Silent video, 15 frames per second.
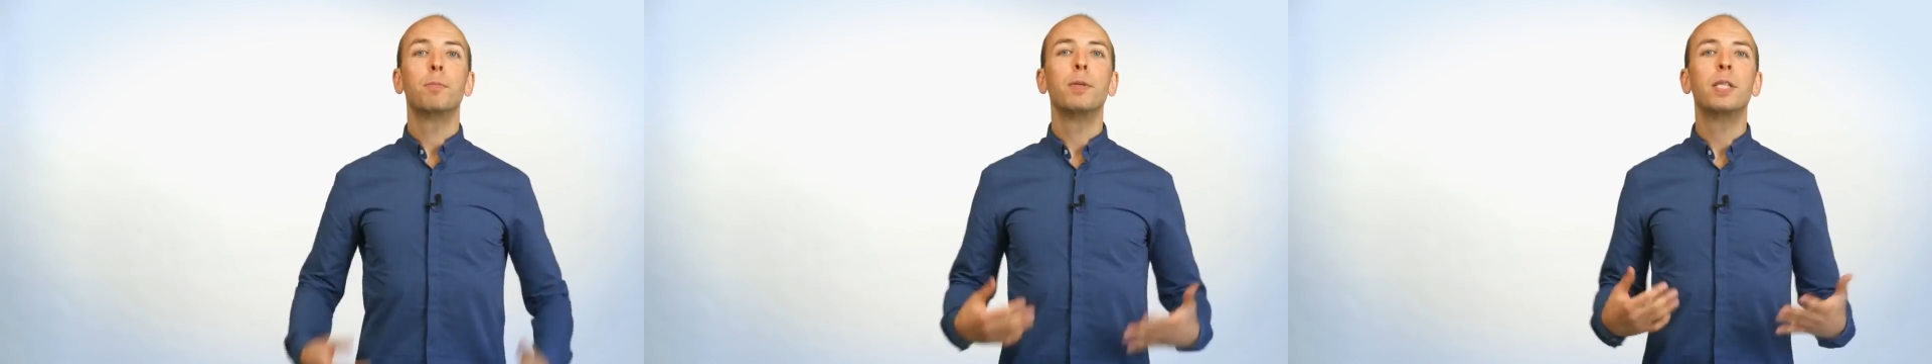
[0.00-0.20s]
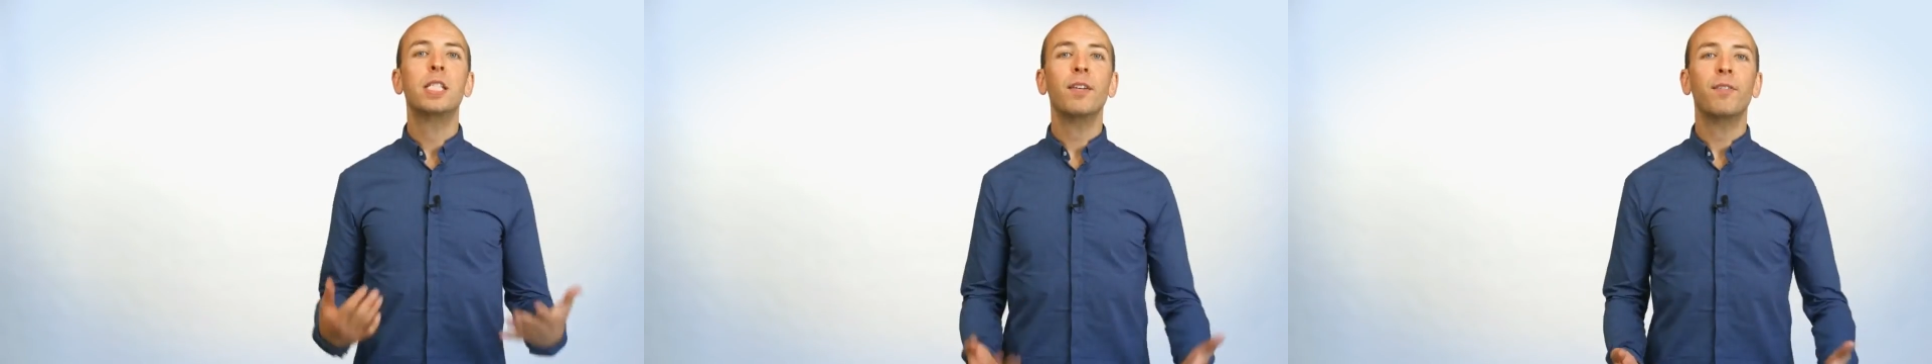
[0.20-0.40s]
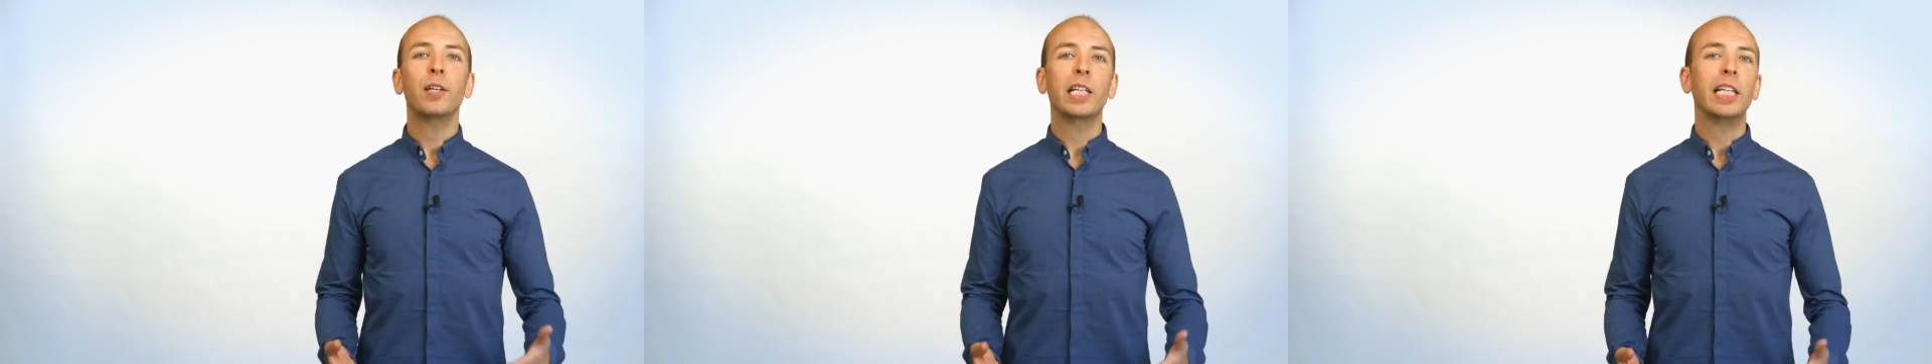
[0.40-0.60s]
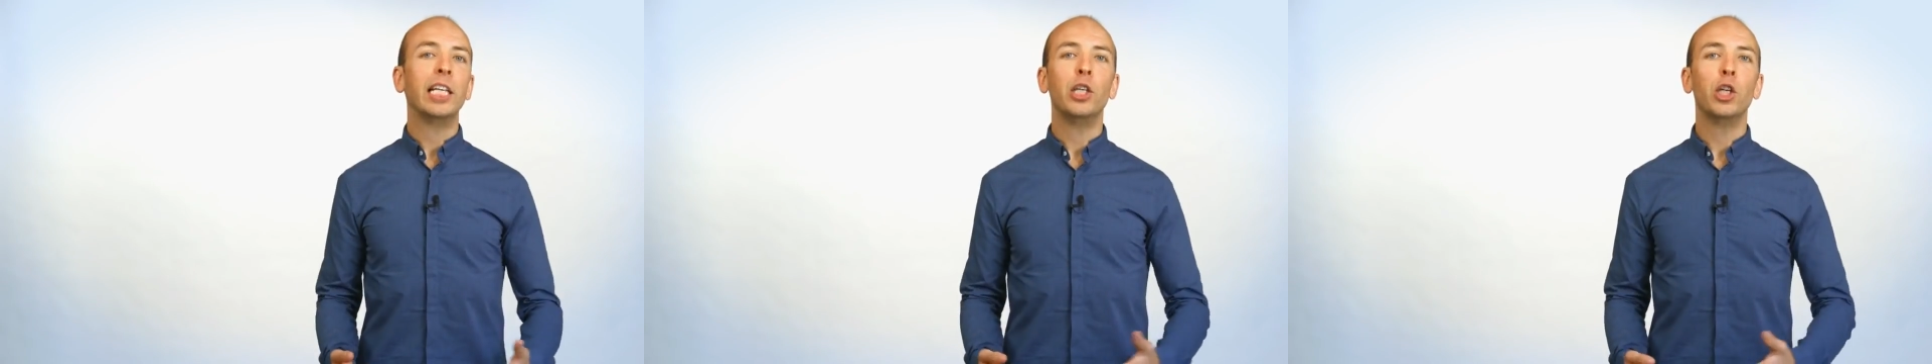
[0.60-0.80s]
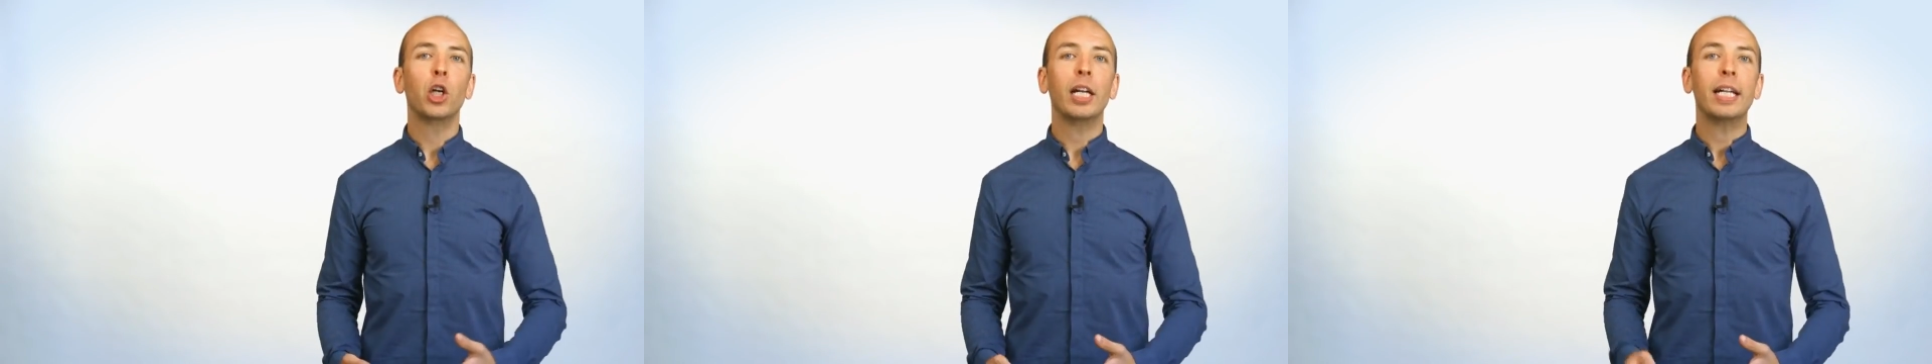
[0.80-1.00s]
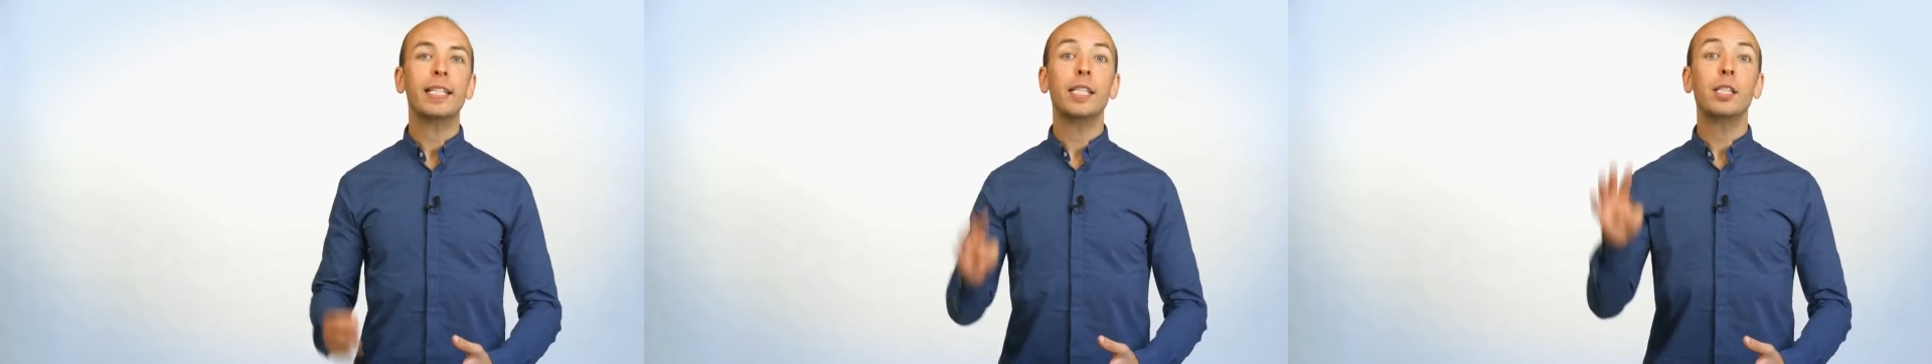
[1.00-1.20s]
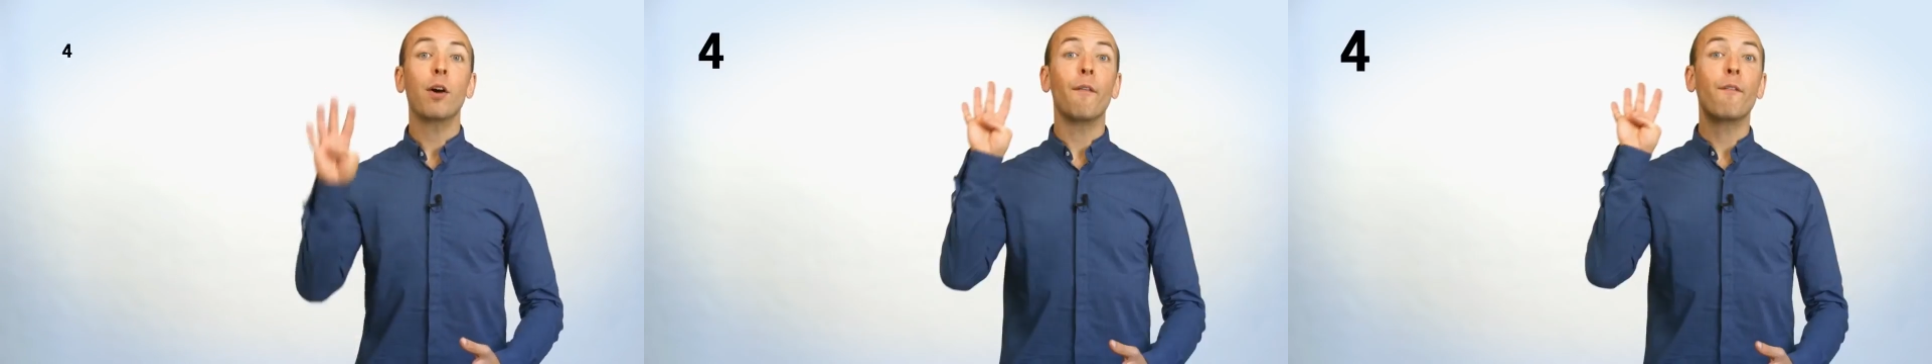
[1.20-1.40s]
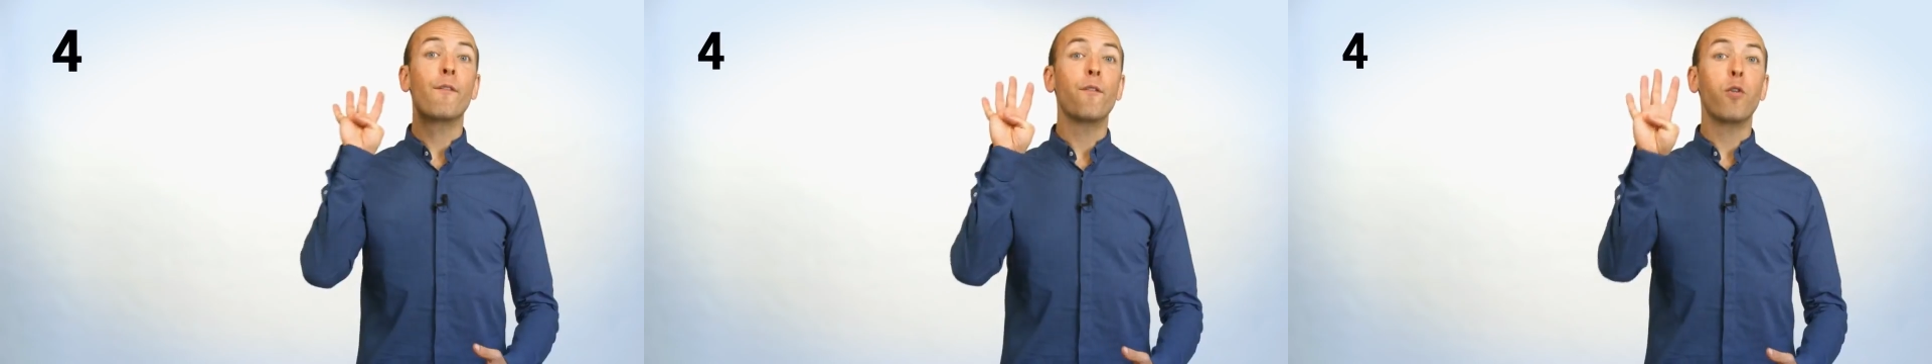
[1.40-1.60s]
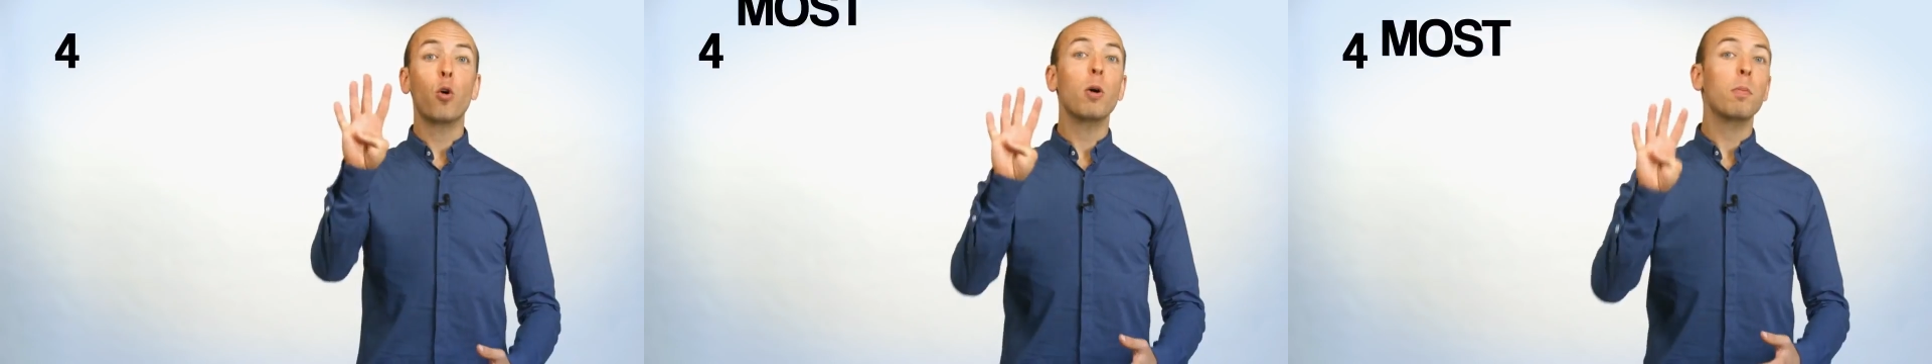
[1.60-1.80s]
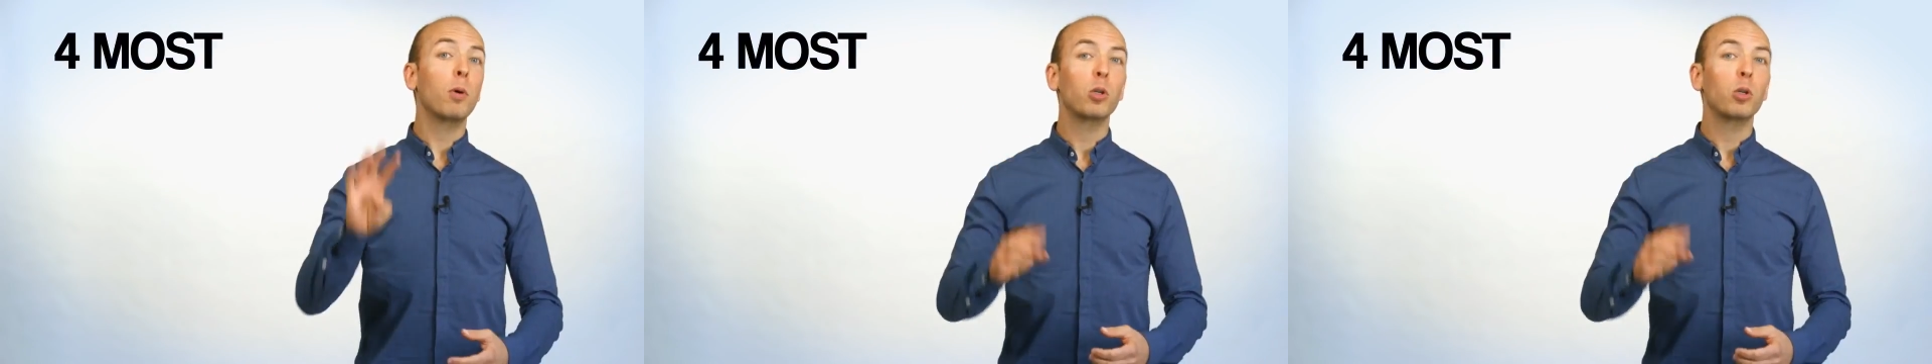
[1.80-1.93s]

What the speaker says: Specifically, you're going to see the 4